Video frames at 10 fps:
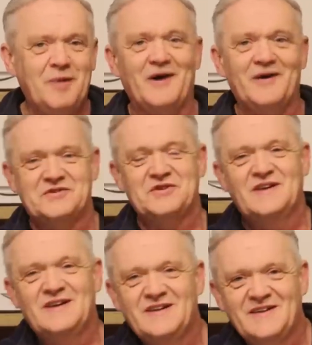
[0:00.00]
but
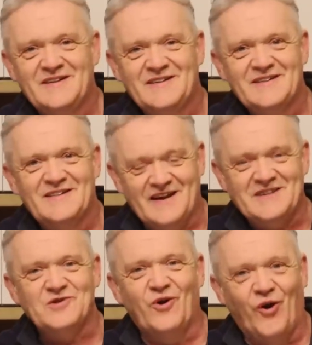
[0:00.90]
that
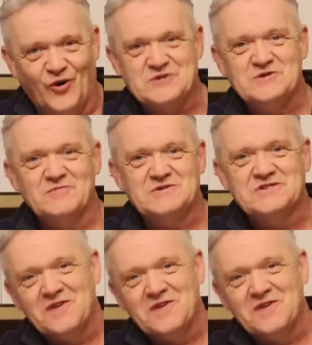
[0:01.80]
is awesome